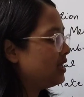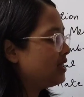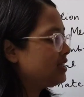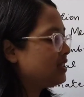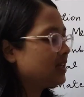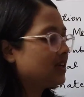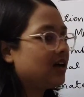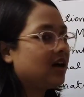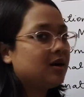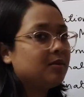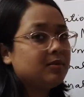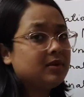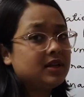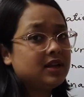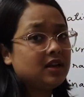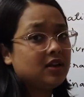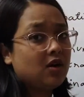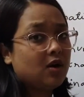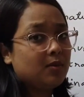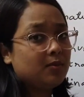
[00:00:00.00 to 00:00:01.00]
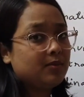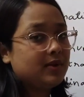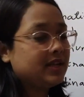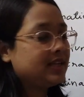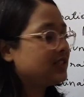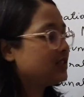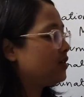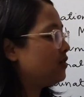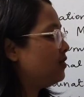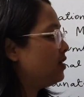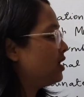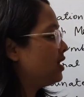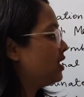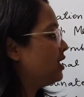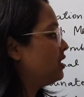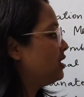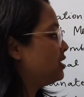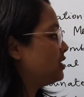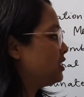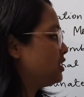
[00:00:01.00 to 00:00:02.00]
It's a carbonyl complex of
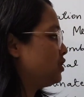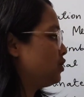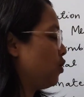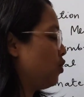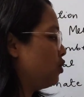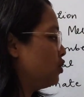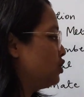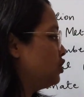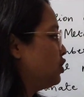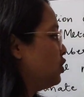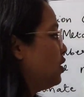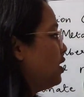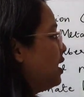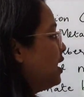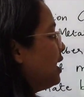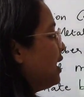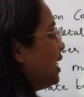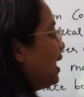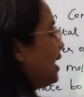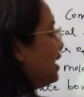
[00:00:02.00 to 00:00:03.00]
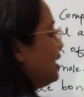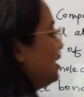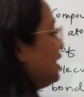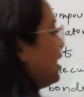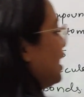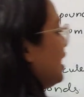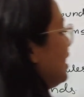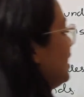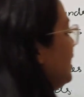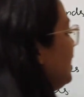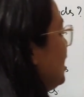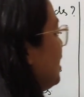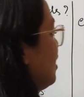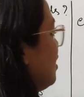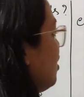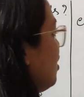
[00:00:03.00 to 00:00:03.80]
nickel. This is also entirely a